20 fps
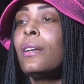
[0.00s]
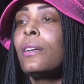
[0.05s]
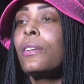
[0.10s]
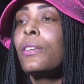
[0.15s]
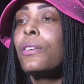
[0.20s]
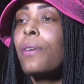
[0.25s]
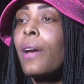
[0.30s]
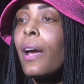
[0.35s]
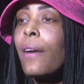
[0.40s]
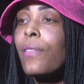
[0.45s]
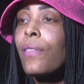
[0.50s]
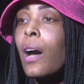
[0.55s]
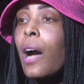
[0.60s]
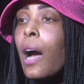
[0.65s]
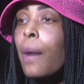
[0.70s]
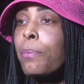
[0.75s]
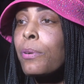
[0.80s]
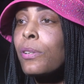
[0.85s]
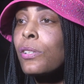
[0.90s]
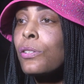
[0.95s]
You have the
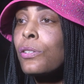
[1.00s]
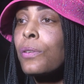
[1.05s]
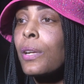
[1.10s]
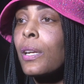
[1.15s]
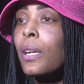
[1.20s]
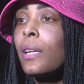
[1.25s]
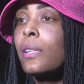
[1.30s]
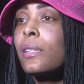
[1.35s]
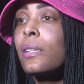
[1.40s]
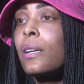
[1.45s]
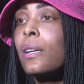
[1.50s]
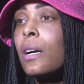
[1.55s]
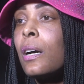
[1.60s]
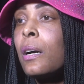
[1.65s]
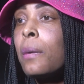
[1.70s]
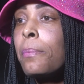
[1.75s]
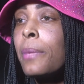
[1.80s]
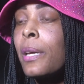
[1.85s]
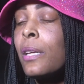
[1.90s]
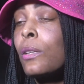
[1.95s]
opportunity to
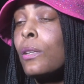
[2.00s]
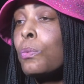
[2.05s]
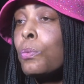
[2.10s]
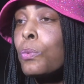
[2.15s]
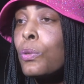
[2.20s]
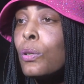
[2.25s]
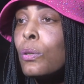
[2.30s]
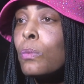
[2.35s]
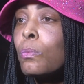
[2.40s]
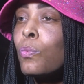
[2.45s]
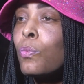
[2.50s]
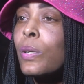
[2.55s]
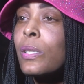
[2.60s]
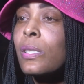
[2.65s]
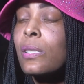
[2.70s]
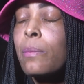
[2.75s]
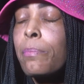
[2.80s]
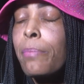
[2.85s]
come in the room with some